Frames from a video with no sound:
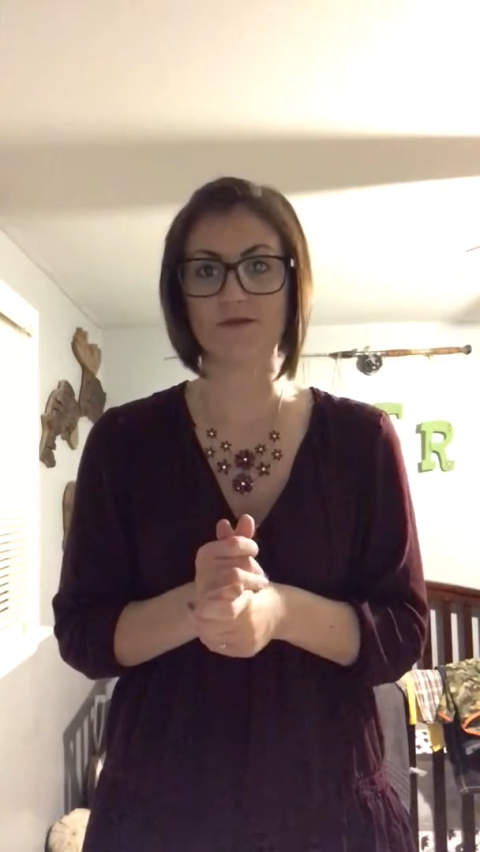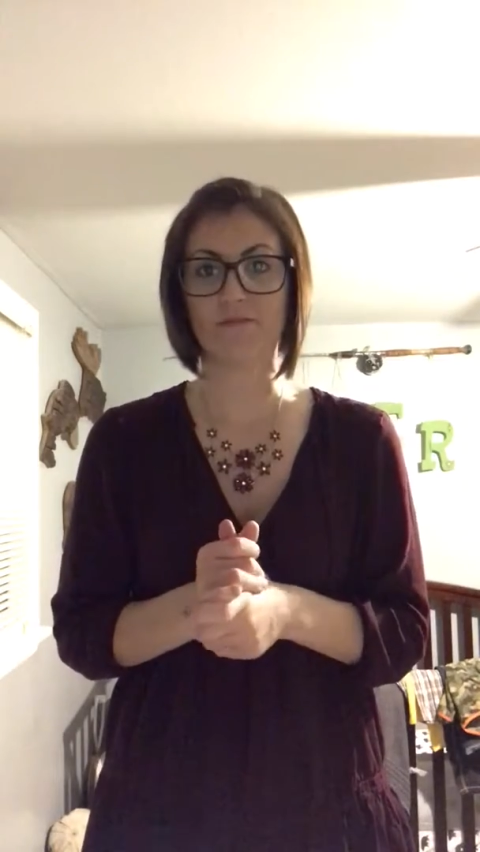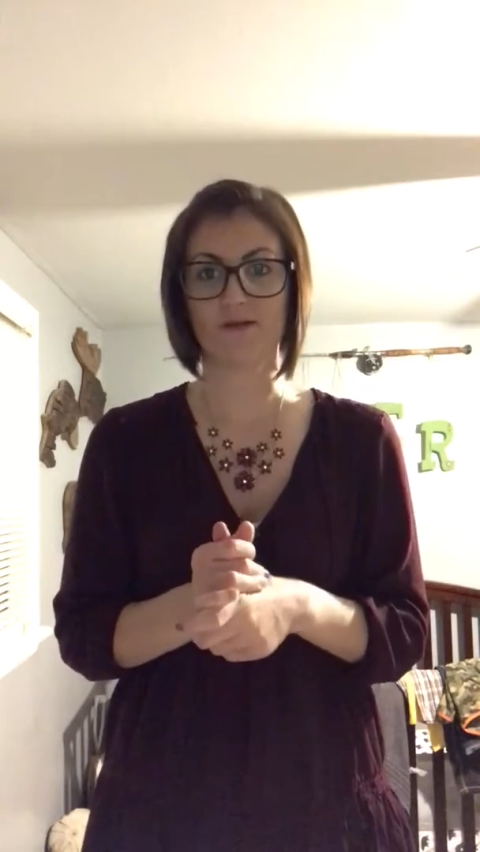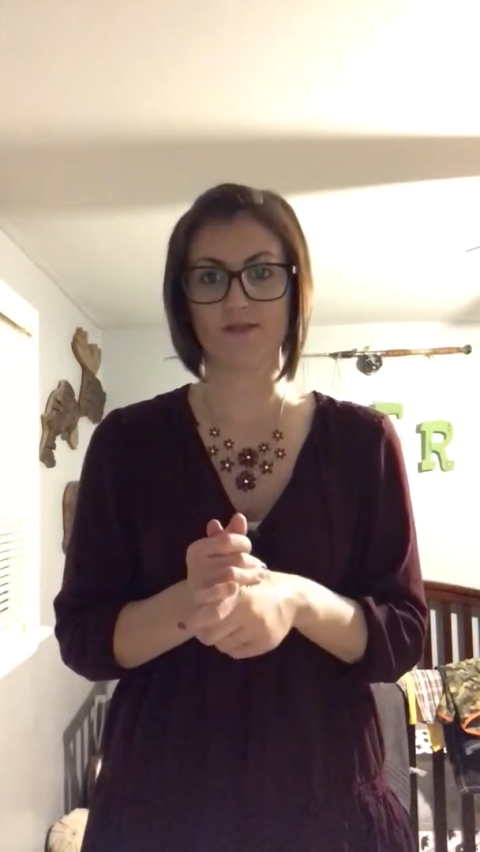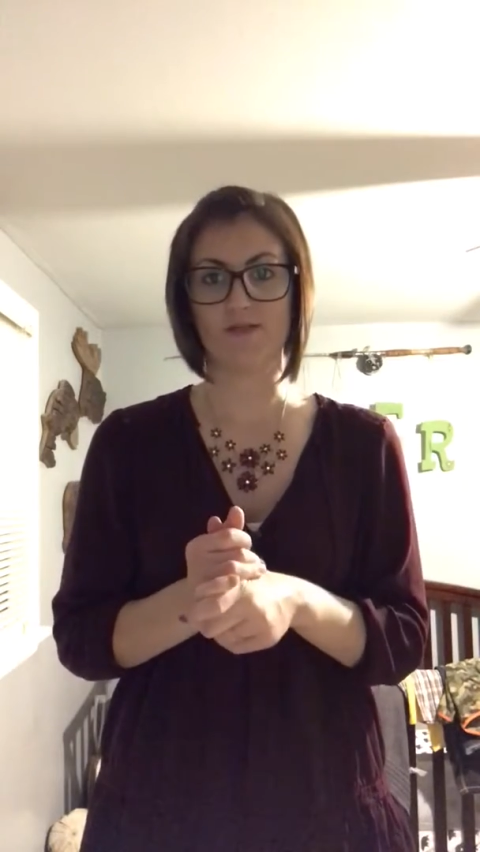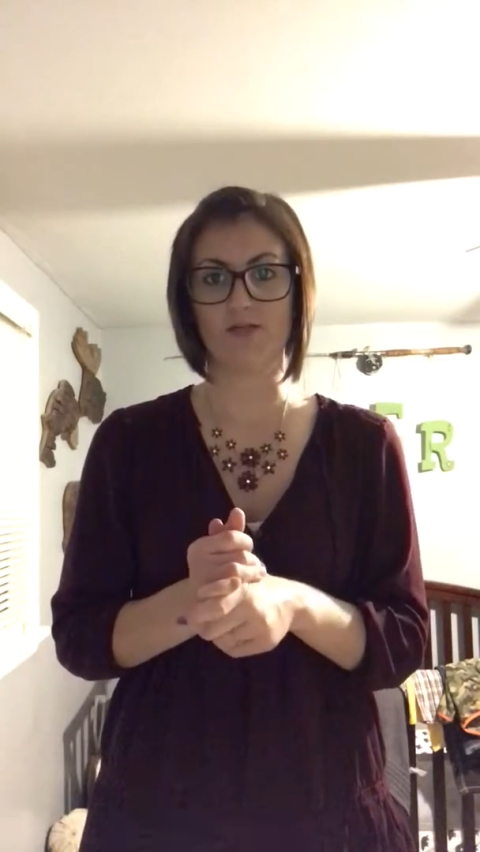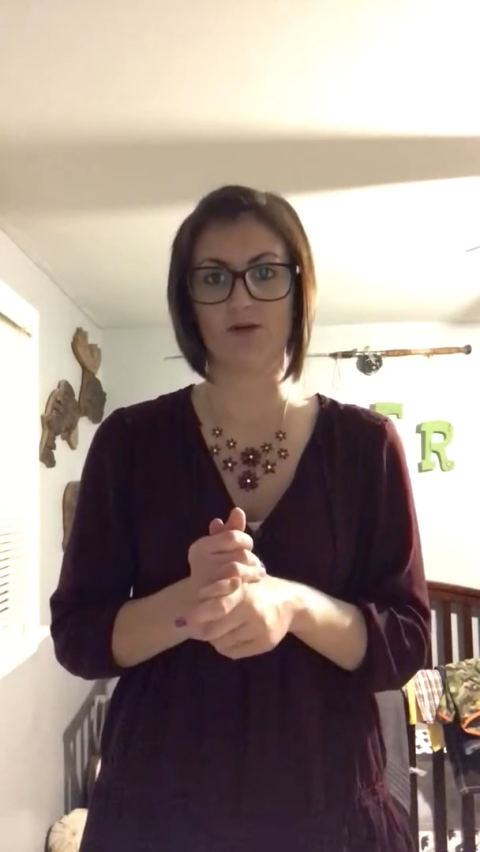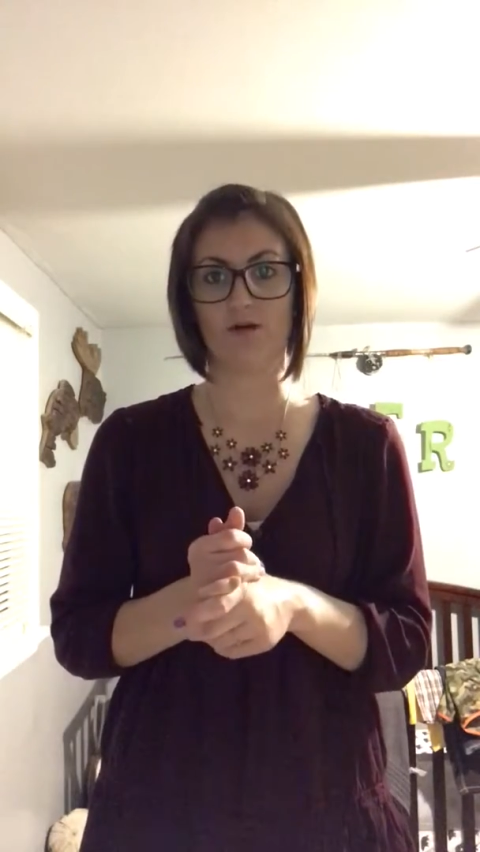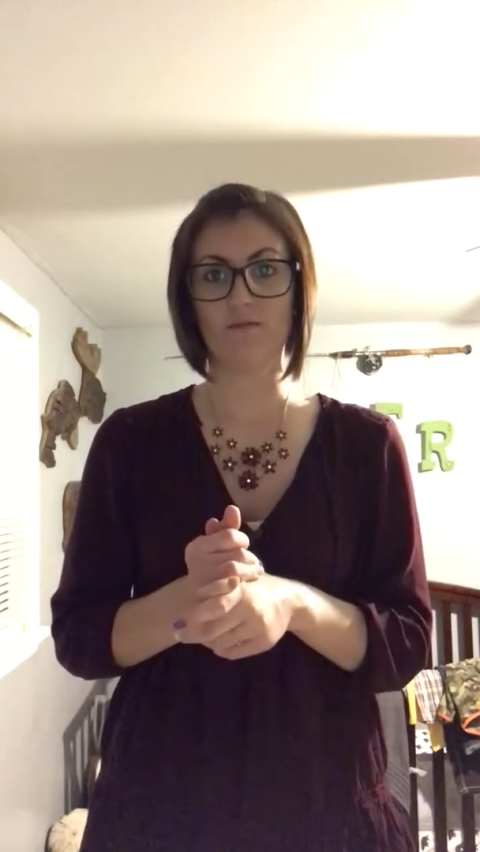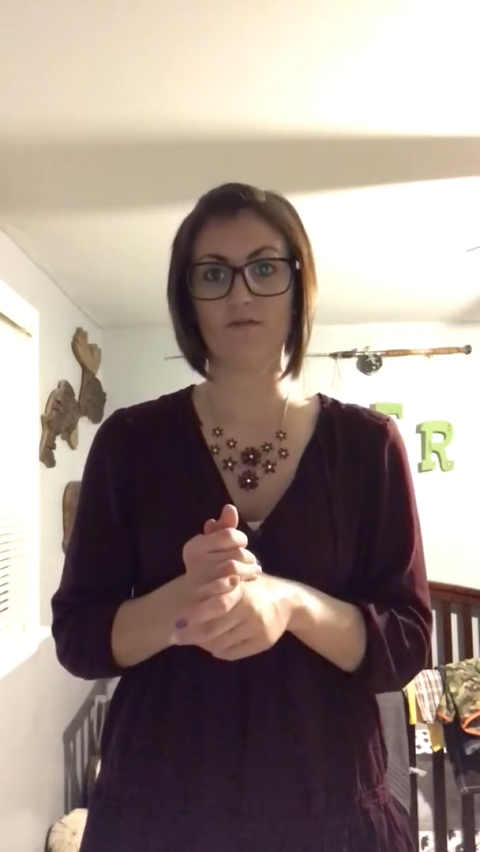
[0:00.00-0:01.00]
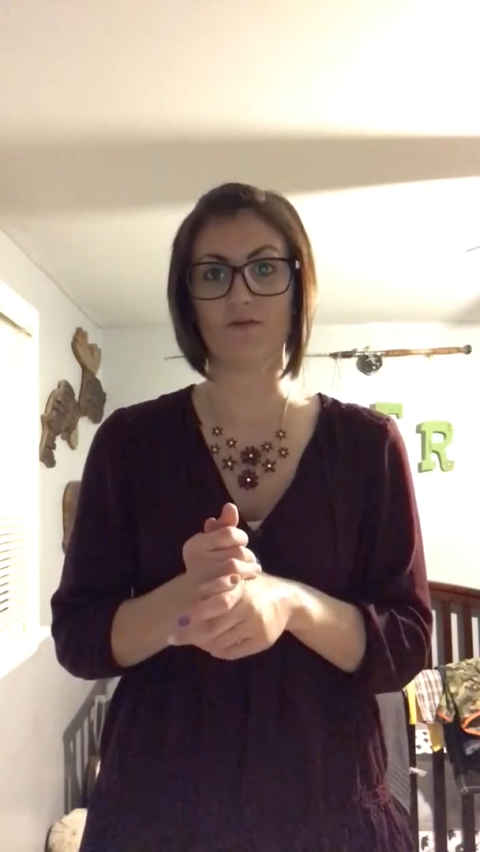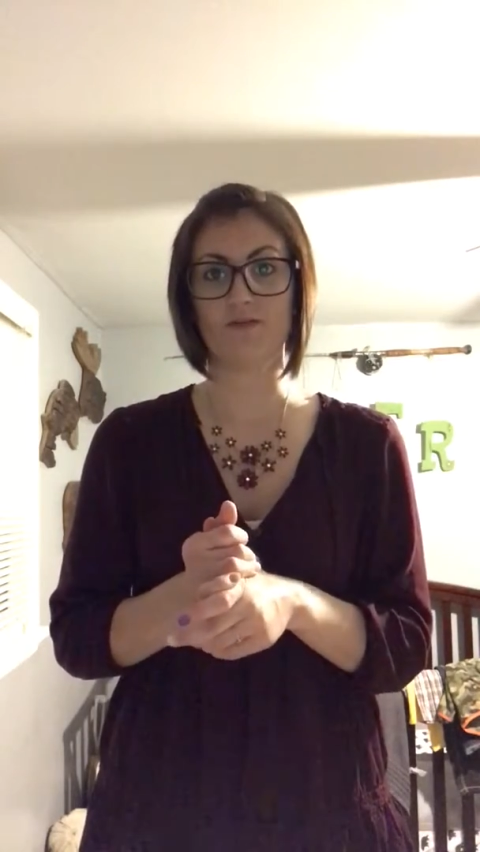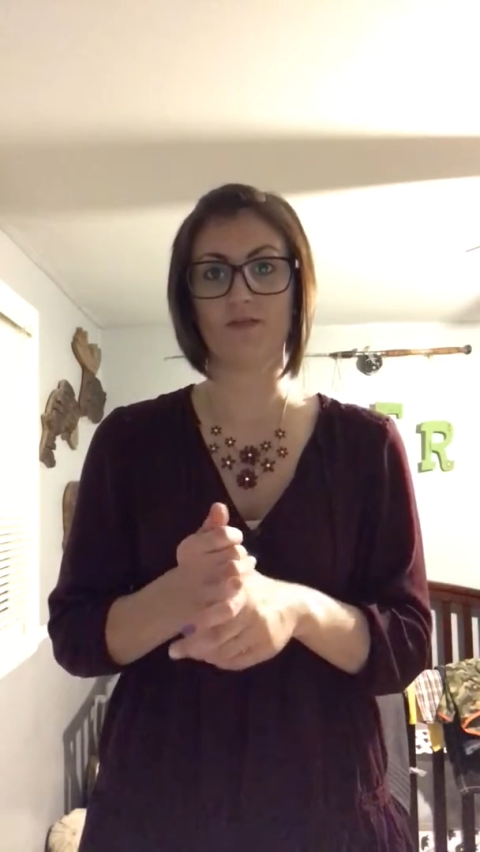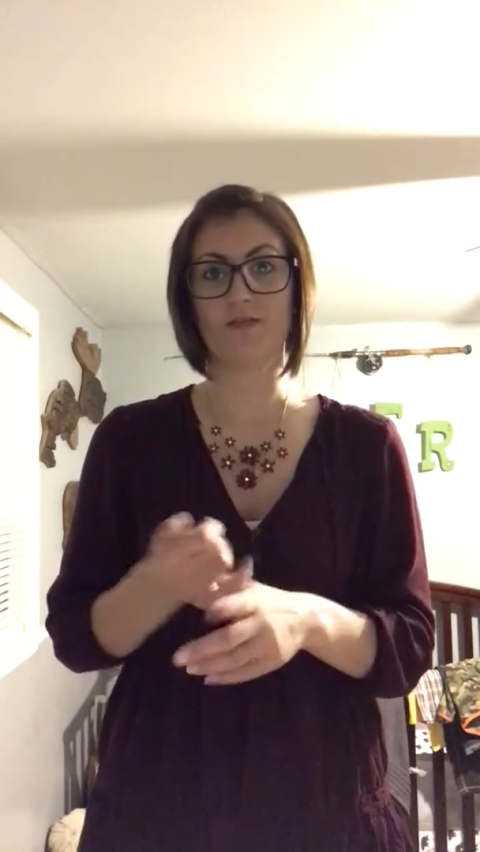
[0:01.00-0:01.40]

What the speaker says: President Trump feels that